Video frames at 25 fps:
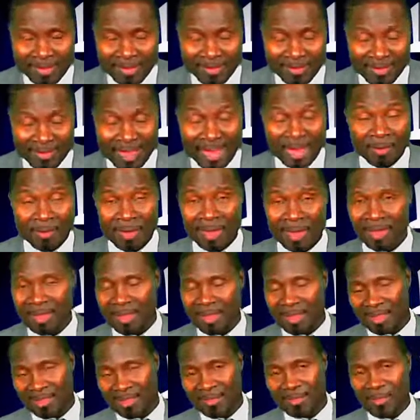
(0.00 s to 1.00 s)
tonight, but
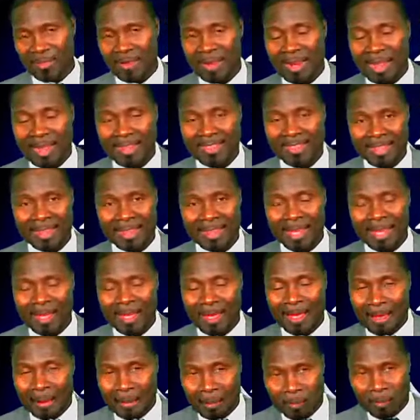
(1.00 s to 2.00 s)
you realize
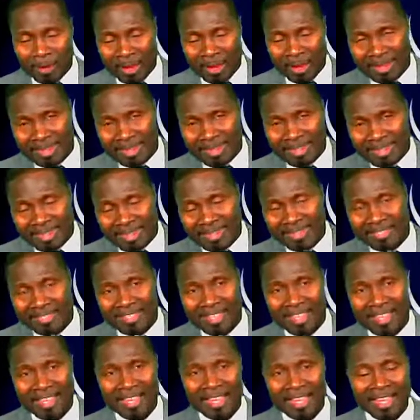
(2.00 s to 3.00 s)
that when
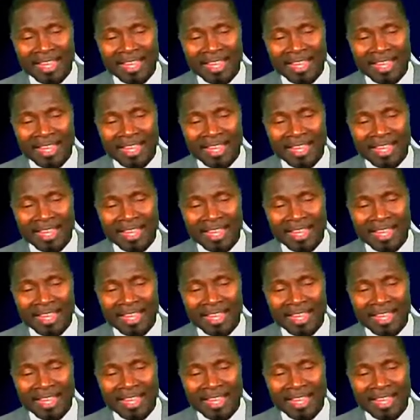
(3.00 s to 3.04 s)
this